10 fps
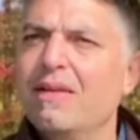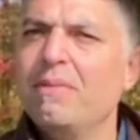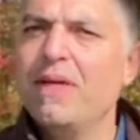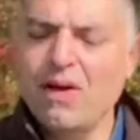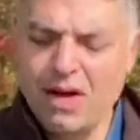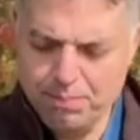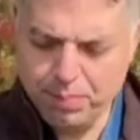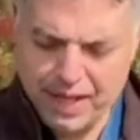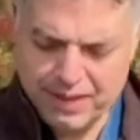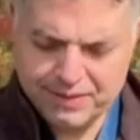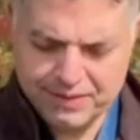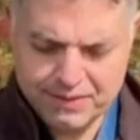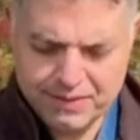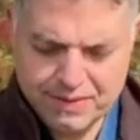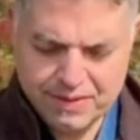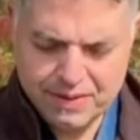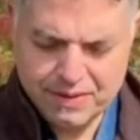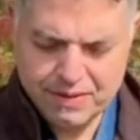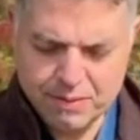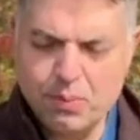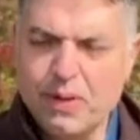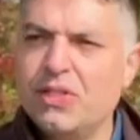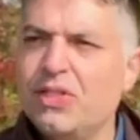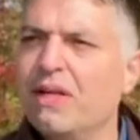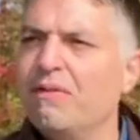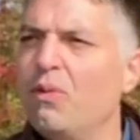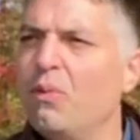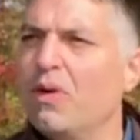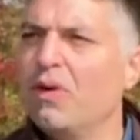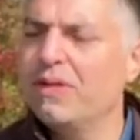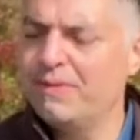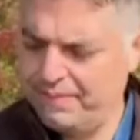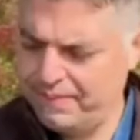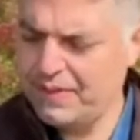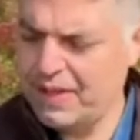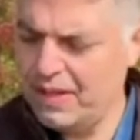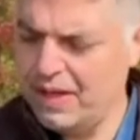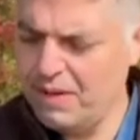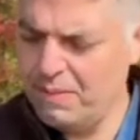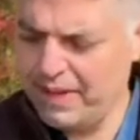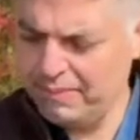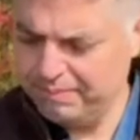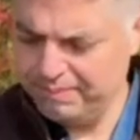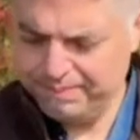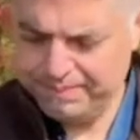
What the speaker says: May God bless the preaching of the word. Amen.